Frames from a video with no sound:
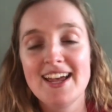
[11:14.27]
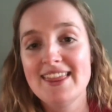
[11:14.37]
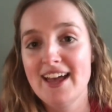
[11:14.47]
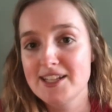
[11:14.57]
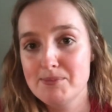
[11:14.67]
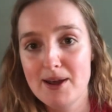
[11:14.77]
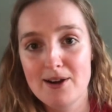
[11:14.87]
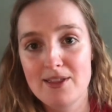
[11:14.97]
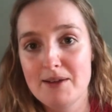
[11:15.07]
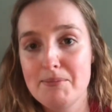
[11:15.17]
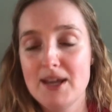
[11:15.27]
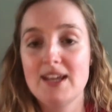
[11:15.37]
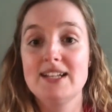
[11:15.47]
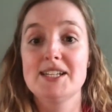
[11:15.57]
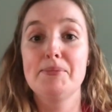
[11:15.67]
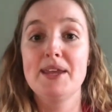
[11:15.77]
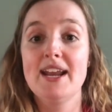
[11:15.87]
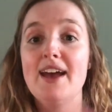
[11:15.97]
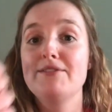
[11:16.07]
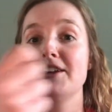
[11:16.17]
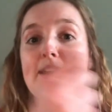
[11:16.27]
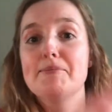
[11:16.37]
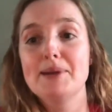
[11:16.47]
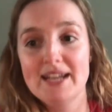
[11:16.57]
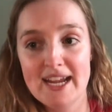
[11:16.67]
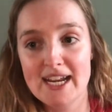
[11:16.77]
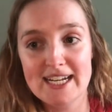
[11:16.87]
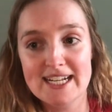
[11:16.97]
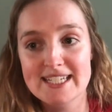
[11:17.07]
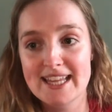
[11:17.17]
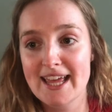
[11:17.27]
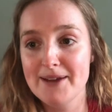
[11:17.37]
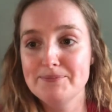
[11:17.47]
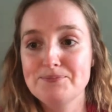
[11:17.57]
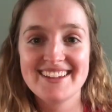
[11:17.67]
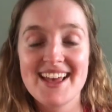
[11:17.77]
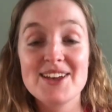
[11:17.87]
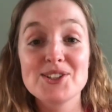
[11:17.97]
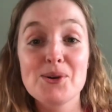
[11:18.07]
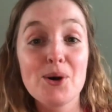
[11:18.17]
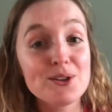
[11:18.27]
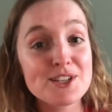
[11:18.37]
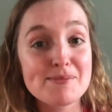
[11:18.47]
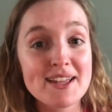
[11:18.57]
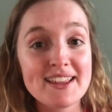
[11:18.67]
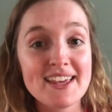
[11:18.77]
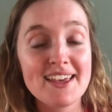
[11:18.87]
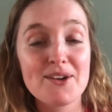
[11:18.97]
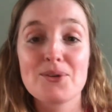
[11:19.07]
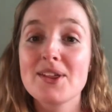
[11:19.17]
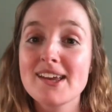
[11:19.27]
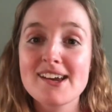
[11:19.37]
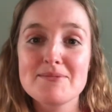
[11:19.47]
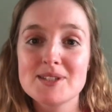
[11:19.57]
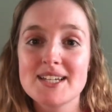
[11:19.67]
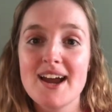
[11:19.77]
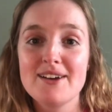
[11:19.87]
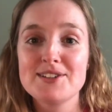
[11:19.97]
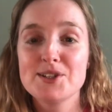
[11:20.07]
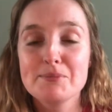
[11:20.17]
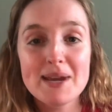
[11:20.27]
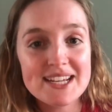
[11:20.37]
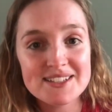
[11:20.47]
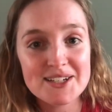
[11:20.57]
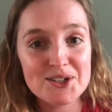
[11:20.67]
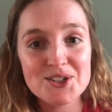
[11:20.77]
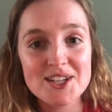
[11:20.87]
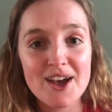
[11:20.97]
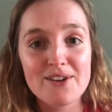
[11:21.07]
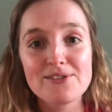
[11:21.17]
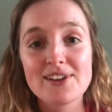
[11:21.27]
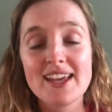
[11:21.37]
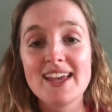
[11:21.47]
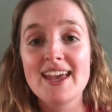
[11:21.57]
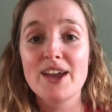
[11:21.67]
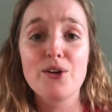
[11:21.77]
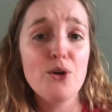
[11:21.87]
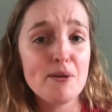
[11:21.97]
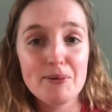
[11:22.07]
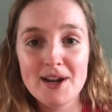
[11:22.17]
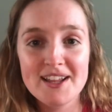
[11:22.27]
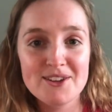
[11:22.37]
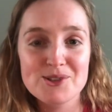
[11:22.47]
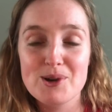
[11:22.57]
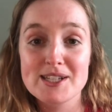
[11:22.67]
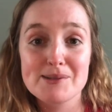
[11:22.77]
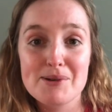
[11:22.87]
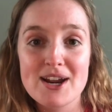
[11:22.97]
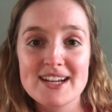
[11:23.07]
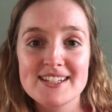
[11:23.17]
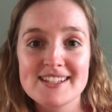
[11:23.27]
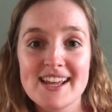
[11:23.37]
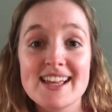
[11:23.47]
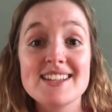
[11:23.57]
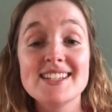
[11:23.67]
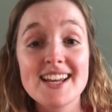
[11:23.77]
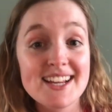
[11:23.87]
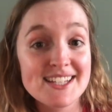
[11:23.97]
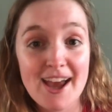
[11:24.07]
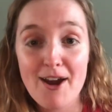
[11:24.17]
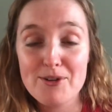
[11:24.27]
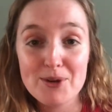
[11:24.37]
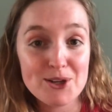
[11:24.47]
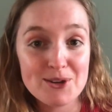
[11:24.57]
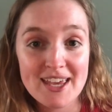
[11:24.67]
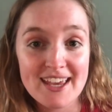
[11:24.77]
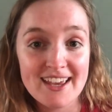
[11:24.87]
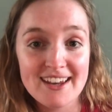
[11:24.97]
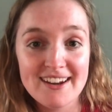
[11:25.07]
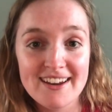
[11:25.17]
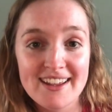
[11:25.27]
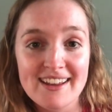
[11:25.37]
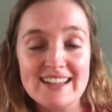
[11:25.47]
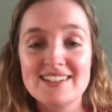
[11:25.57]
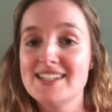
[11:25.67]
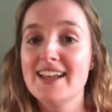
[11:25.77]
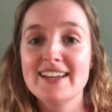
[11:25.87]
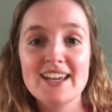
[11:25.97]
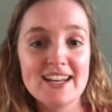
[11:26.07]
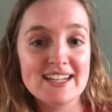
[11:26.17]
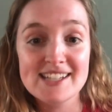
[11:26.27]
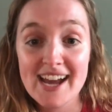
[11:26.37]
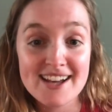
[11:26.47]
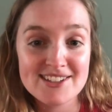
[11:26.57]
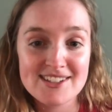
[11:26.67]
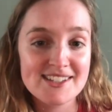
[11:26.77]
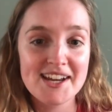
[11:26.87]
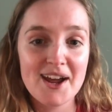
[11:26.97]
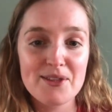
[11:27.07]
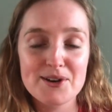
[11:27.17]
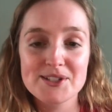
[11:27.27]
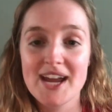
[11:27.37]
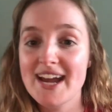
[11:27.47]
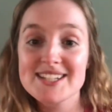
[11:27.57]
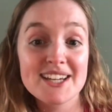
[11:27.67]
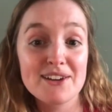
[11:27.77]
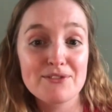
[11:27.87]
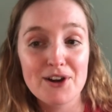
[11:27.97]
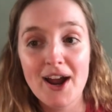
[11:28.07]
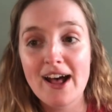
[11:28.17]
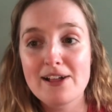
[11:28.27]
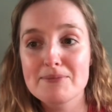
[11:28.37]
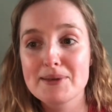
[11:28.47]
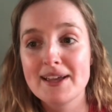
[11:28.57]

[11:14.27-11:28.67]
that's better than picking something heavy up and handing it to them. So ultimately, it really comes down to pacing yourself, incorporating those rest breaks, sitting down when you can, delegating tasks to others, asking for help.